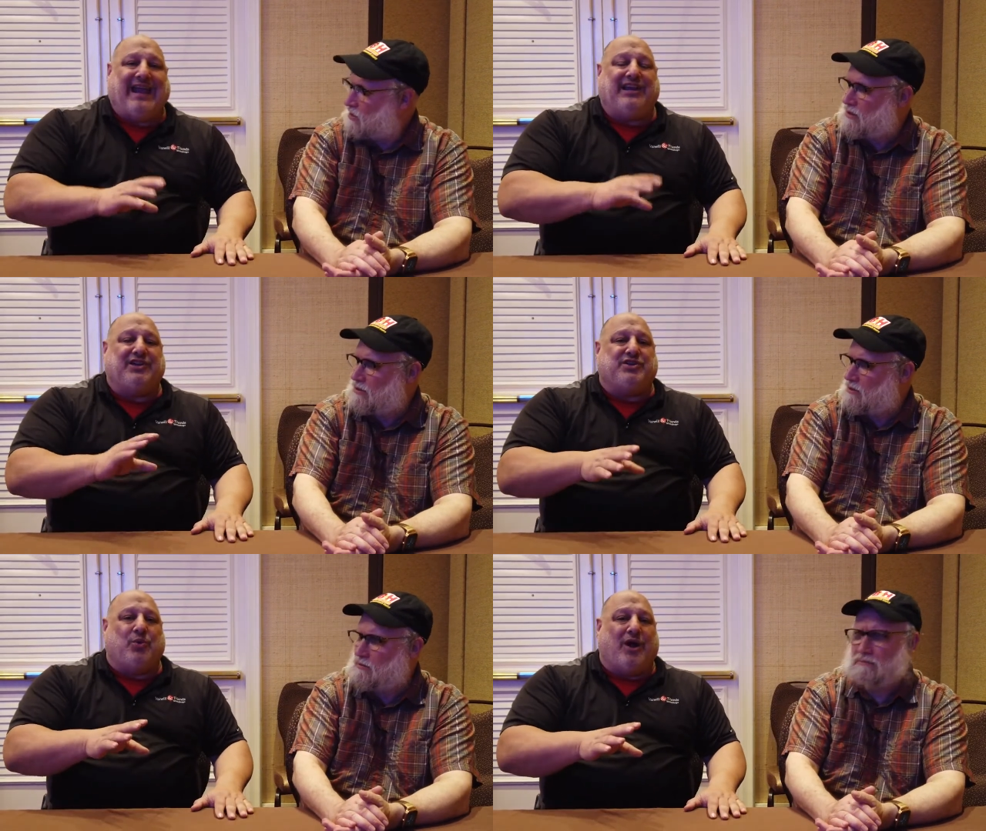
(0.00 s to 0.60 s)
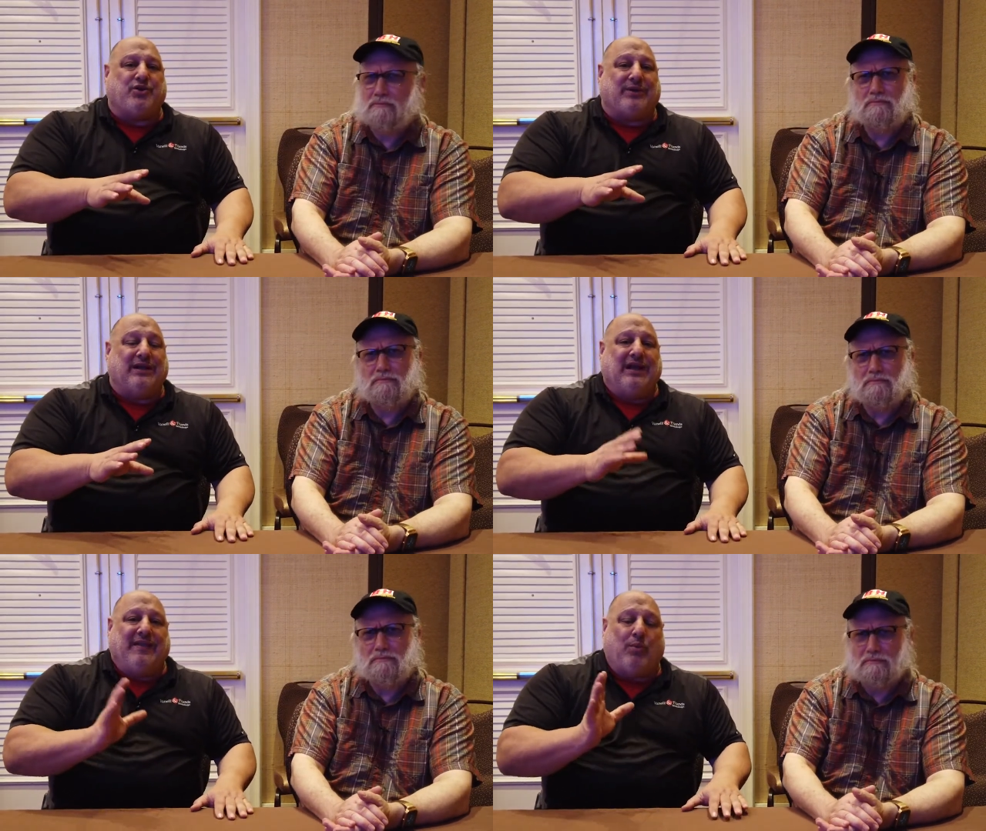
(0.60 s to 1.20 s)
Speaker 1: 80 to
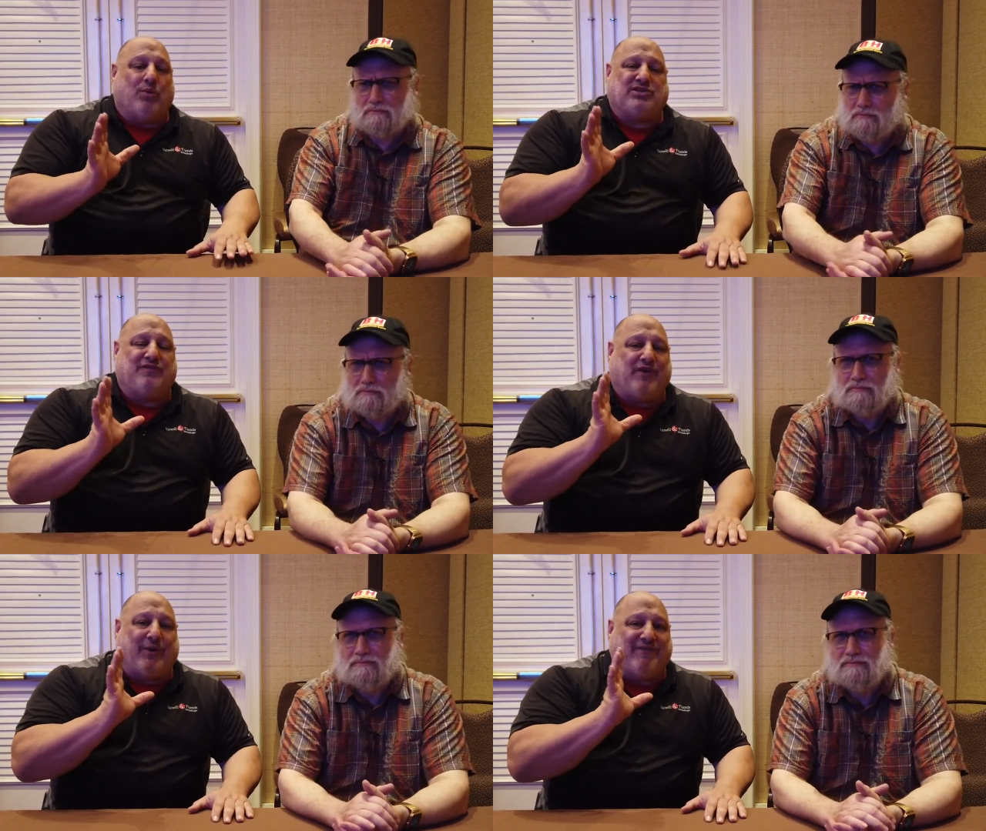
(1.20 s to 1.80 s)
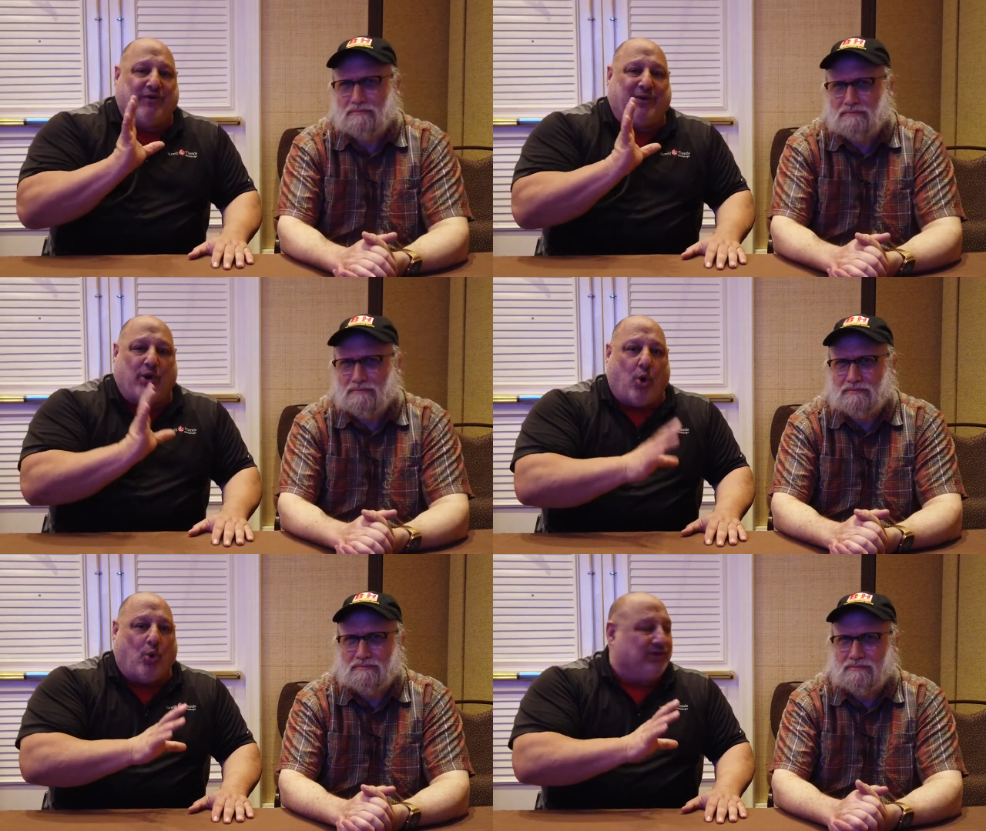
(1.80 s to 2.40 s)
200, that was a very,
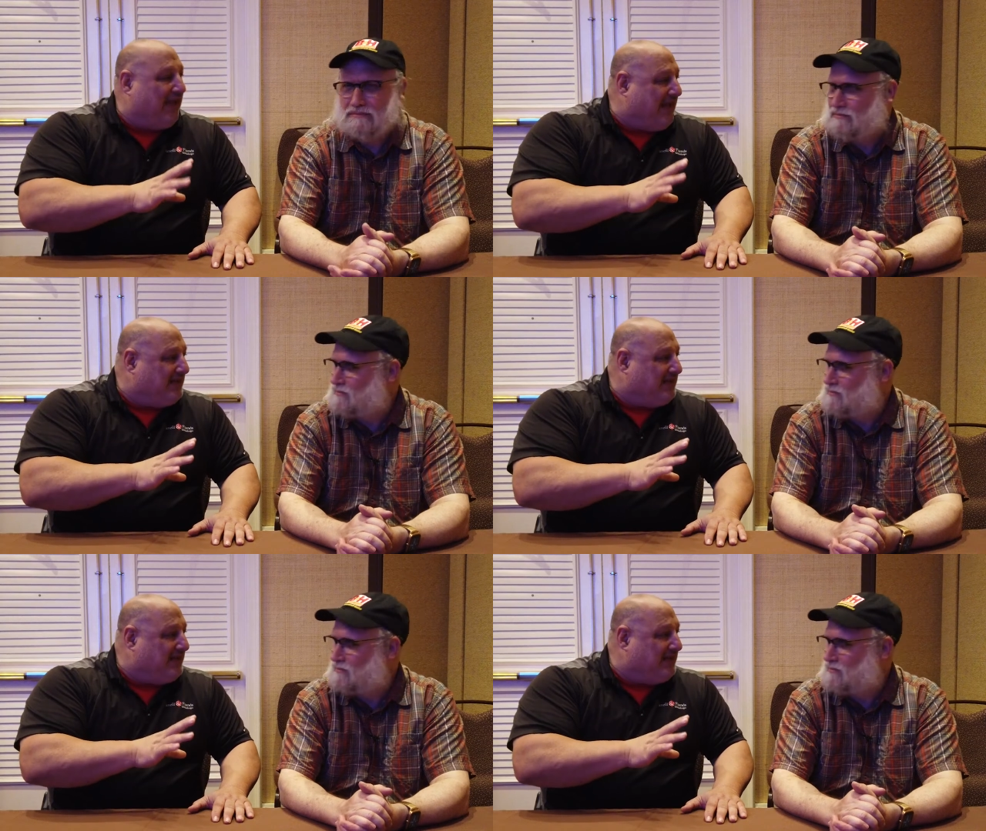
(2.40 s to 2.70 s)
very old